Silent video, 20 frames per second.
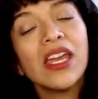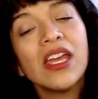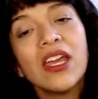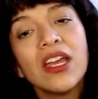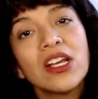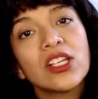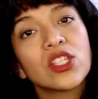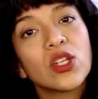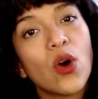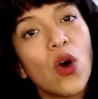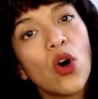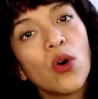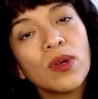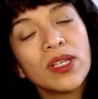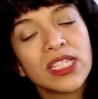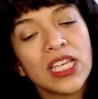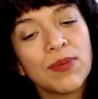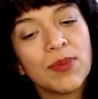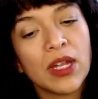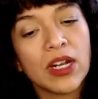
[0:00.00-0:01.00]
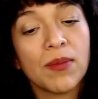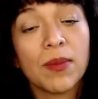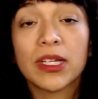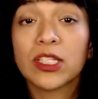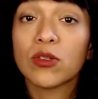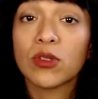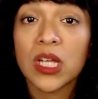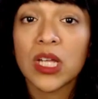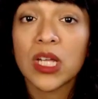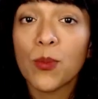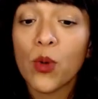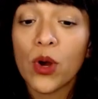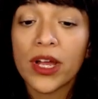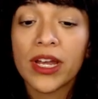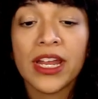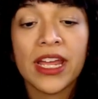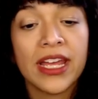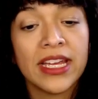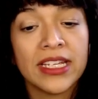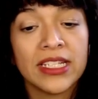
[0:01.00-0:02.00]
So always keep that in mind. So step 1
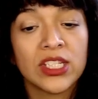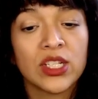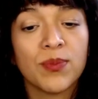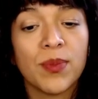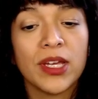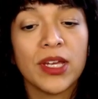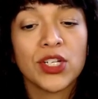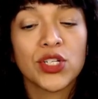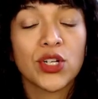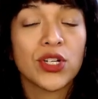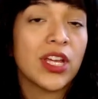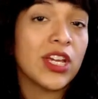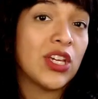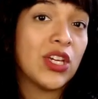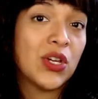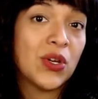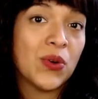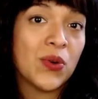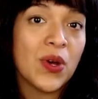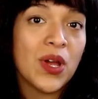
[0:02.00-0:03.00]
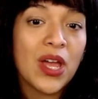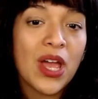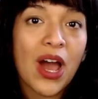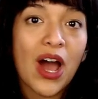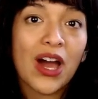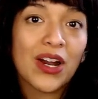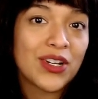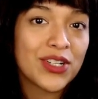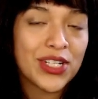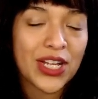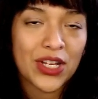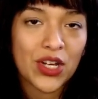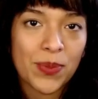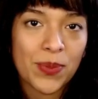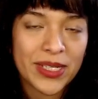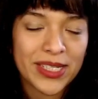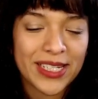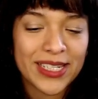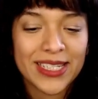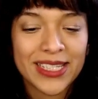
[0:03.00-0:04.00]
is to make sure that you understand your
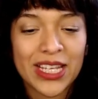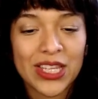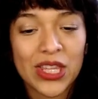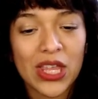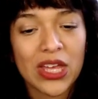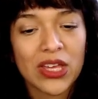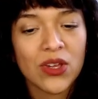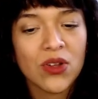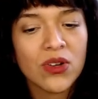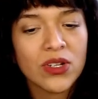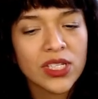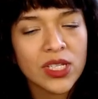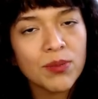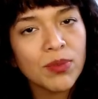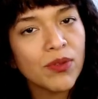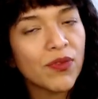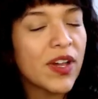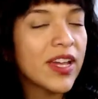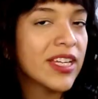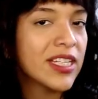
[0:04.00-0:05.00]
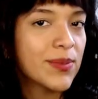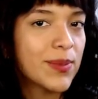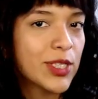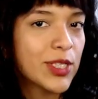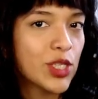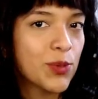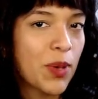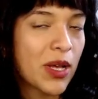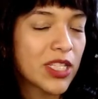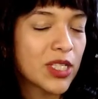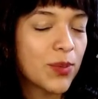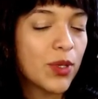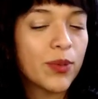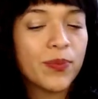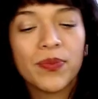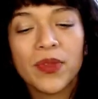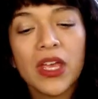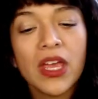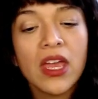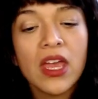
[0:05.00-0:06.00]
business and that you're simplifying as much as possible.
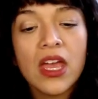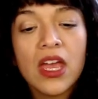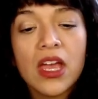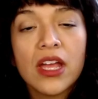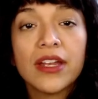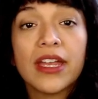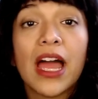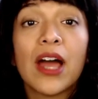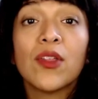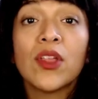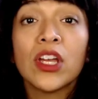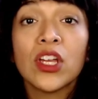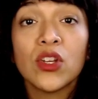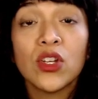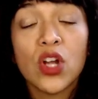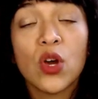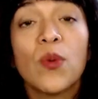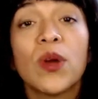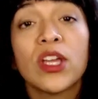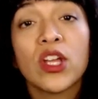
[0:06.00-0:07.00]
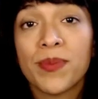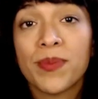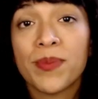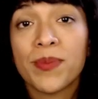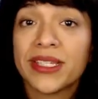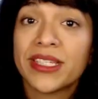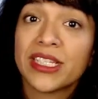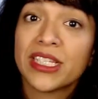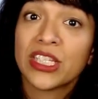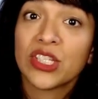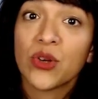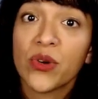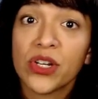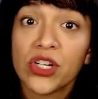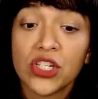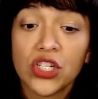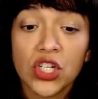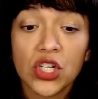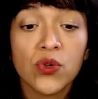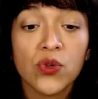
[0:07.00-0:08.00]
Now that you know what your business is going
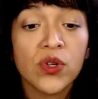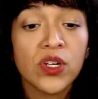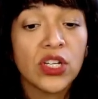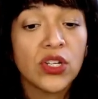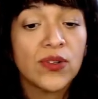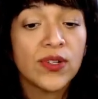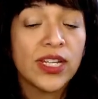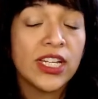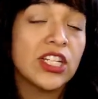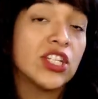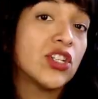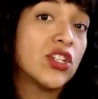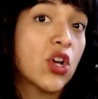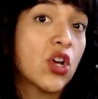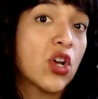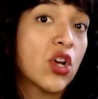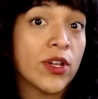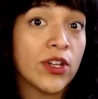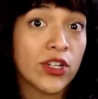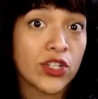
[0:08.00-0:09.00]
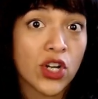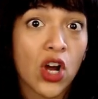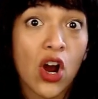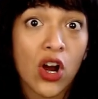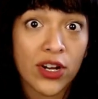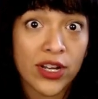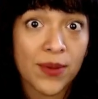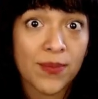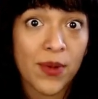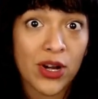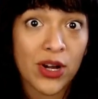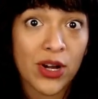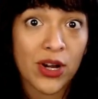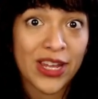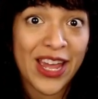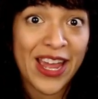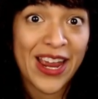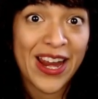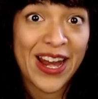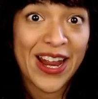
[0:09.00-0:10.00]
to do, you need to know what your target
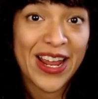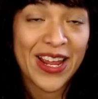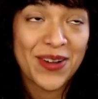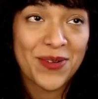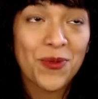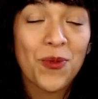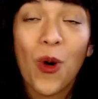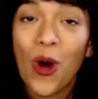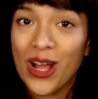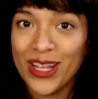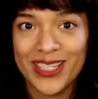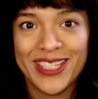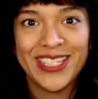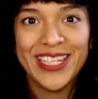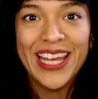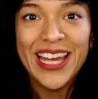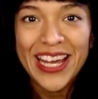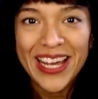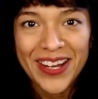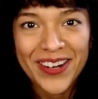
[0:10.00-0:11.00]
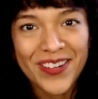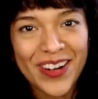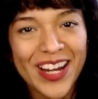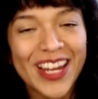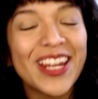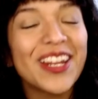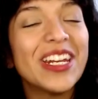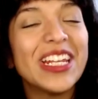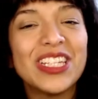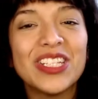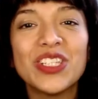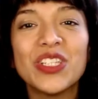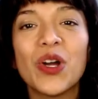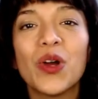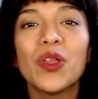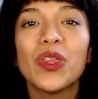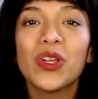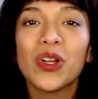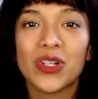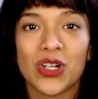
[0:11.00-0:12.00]
market wants, right? You need to
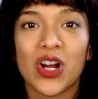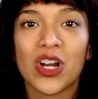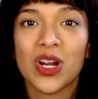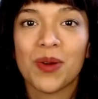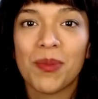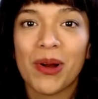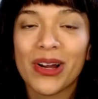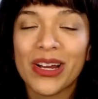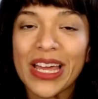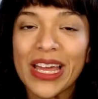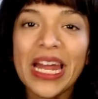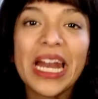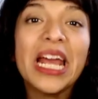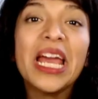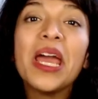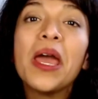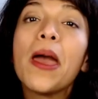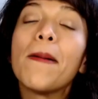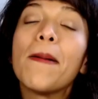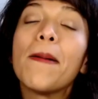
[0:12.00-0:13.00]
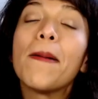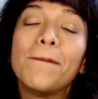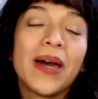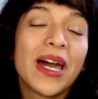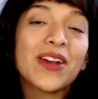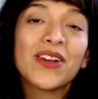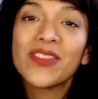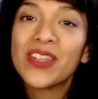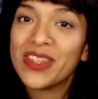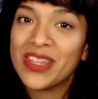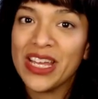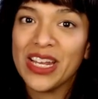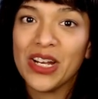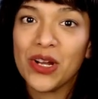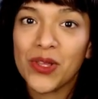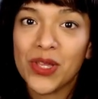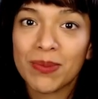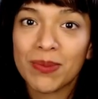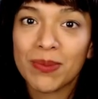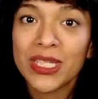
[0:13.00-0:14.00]
know your target market better than they know
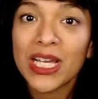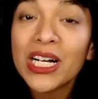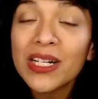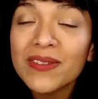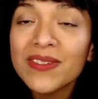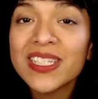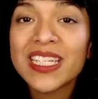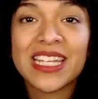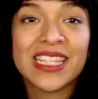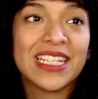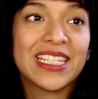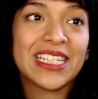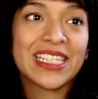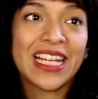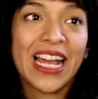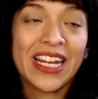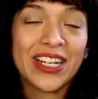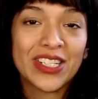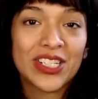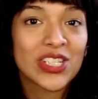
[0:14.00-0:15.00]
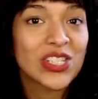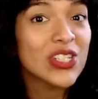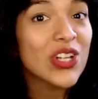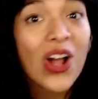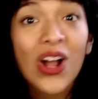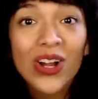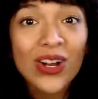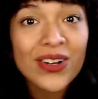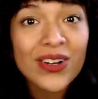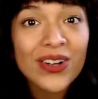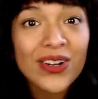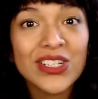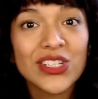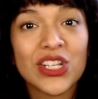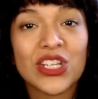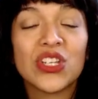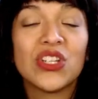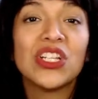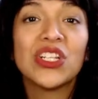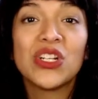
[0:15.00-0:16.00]
themselves, and this is kind of stalkerish,
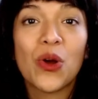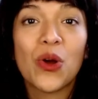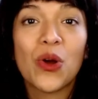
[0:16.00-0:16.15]
and you need to know